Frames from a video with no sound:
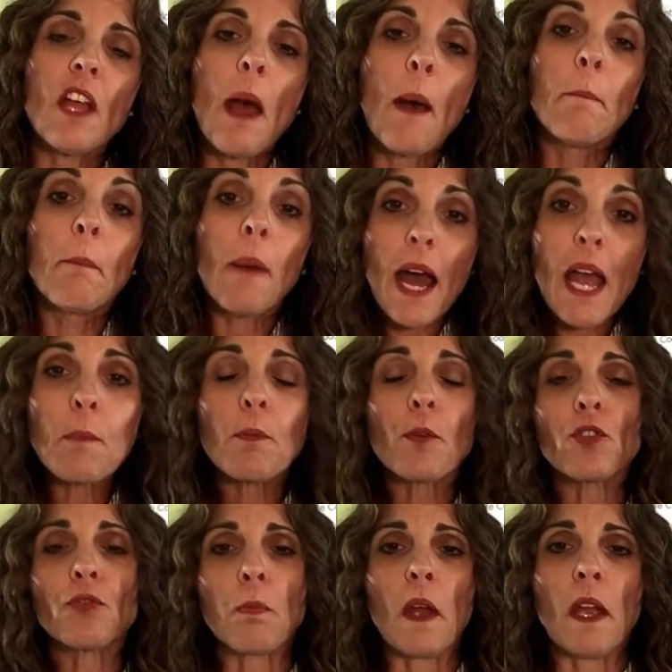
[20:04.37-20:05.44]
my
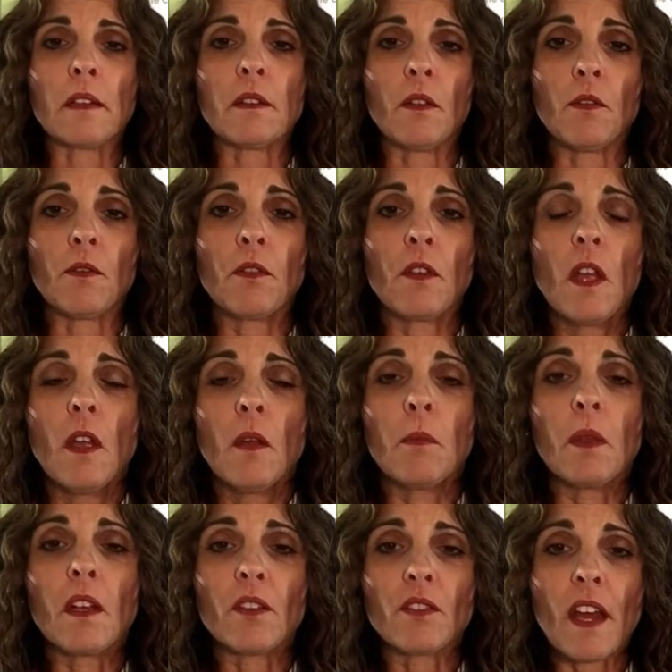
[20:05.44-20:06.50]
perspective
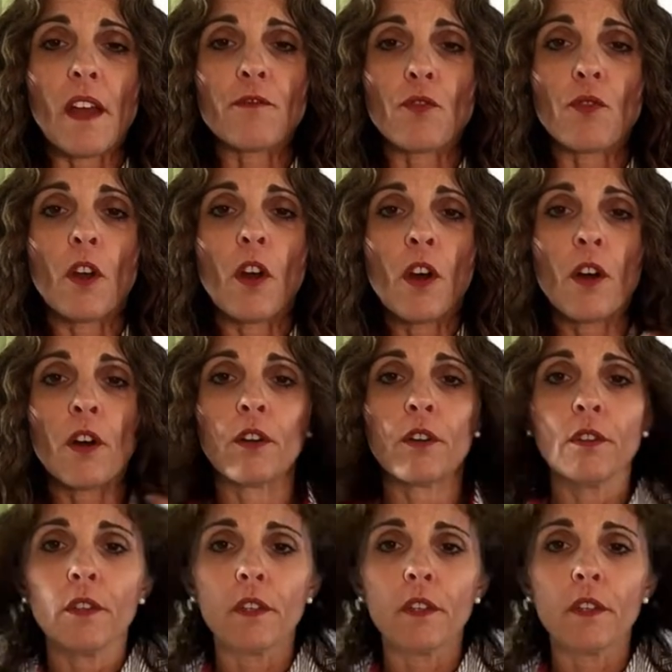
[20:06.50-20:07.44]
because after all,